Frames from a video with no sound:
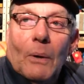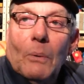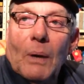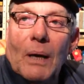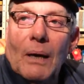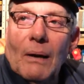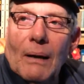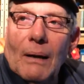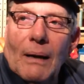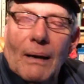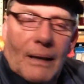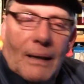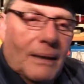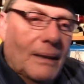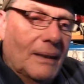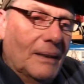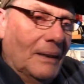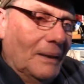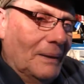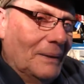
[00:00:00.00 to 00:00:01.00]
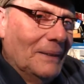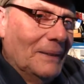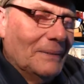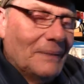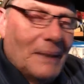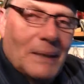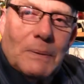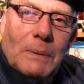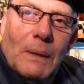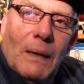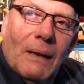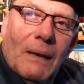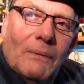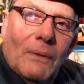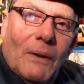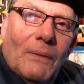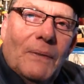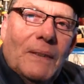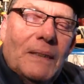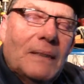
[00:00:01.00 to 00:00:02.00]
Well,
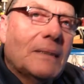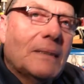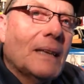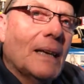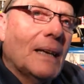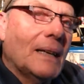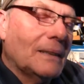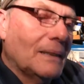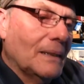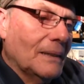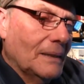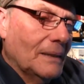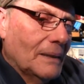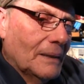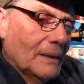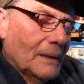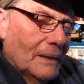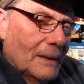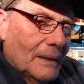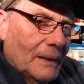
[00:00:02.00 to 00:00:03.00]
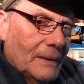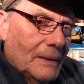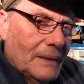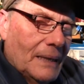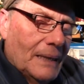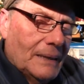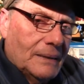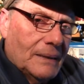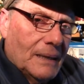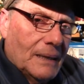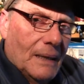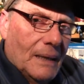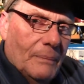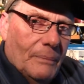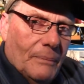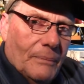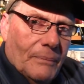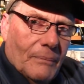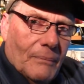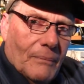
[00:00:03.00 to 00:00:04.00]
I've often said that
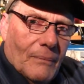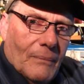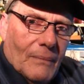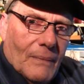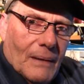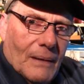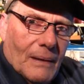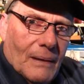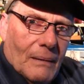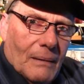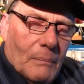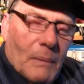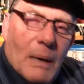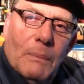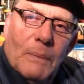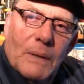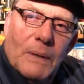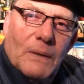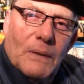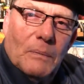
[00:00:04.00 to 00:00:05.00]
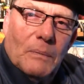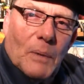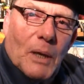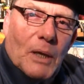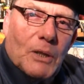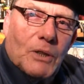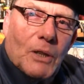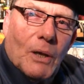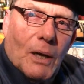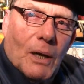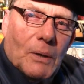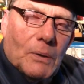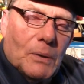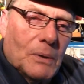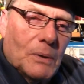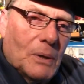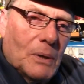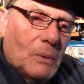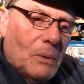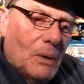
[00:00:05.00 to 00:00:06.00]
the memories of my
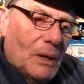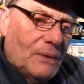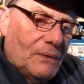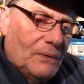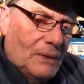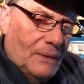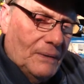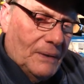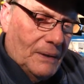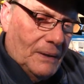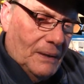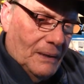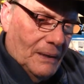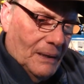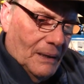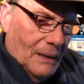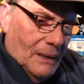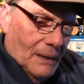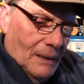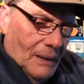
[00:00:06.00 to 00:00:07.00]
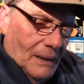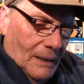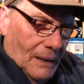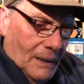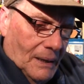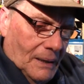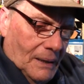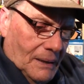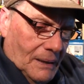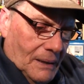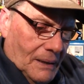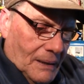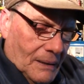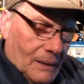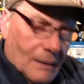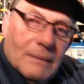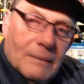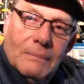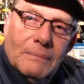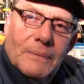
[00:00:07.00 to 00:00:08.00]
childhood are quite vivid, and
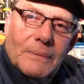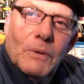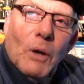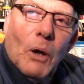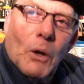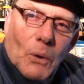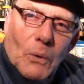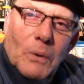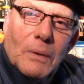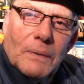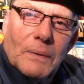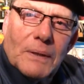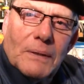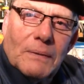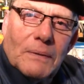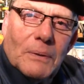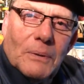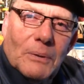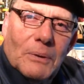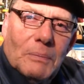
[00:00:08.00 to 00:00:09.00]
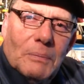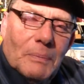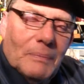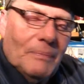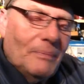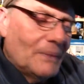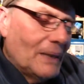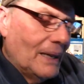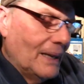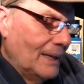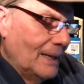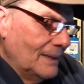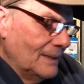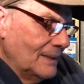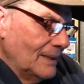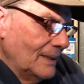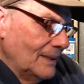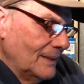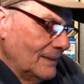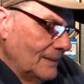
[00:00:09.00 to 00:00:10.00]
not all of it, of course,
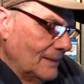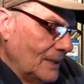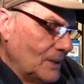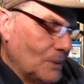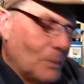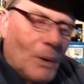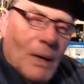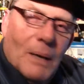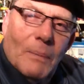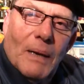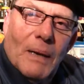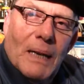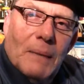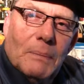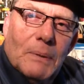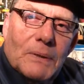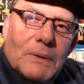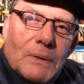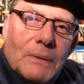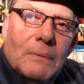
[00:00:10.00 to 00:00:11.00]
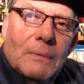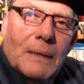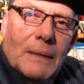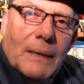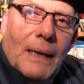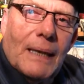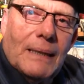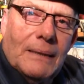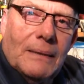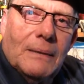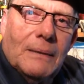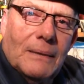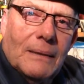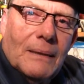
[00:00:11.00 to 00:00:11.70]
and that's why I'm able to relate